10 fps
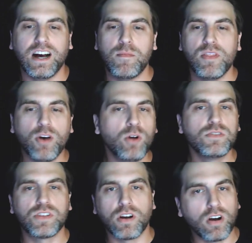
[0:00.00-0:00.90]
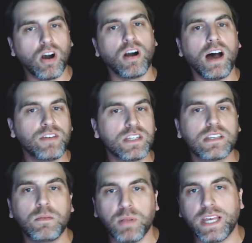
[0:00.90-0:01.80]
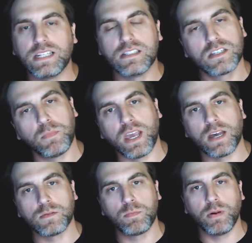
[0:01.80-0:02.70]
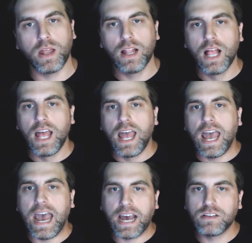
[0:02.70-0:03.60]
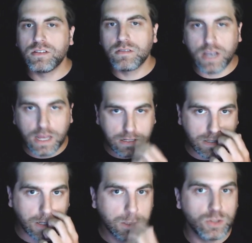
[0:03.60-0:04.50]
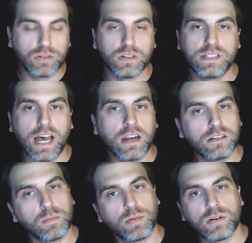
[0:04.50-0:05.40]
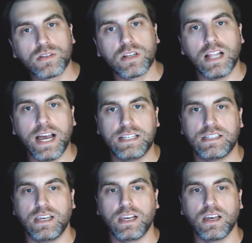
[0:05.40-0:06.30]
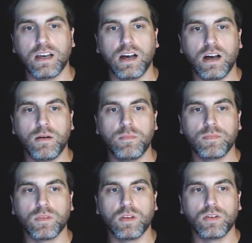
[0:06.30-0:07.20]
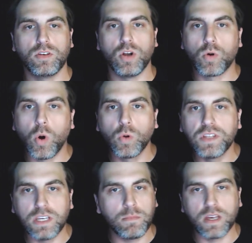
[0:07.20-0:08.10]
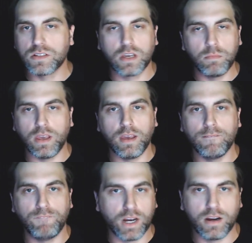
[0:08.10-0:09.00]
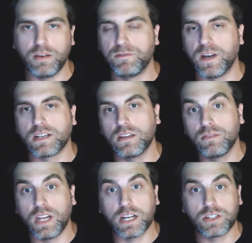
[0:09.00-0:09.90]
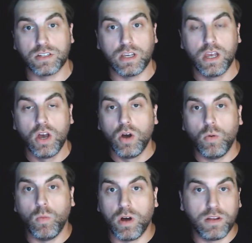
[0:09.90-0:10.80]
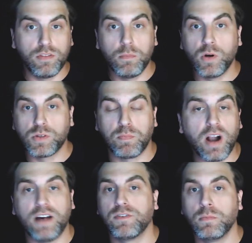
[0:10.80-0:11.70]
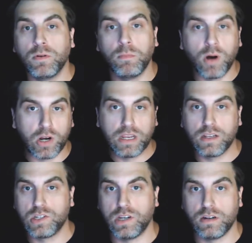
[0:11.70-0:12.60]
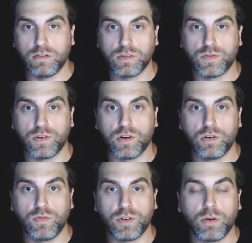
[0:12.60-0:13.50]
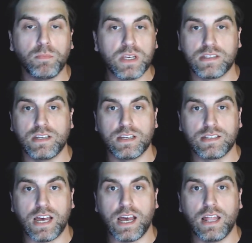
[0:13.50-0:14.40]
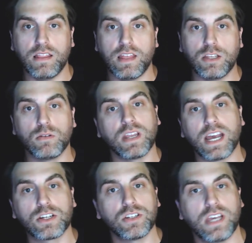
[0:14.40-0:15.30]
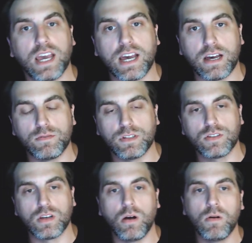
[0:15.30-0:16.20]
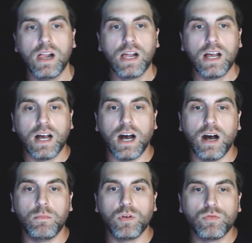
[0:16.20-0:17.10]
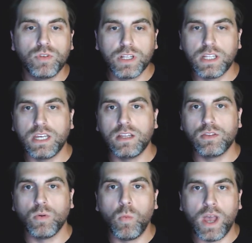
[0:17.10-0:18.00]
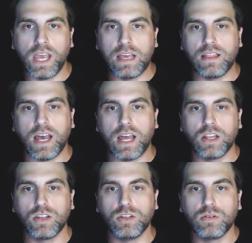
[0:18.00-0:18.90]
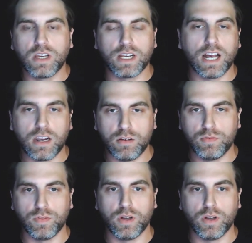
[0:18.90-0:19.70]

Those are obviously blatant spams, but as you kind of start to drill down into personalizing, cold emails can be very effective and actually one of the most profitable marketing channels for your business that you can actually have. And so really the way that you can kind of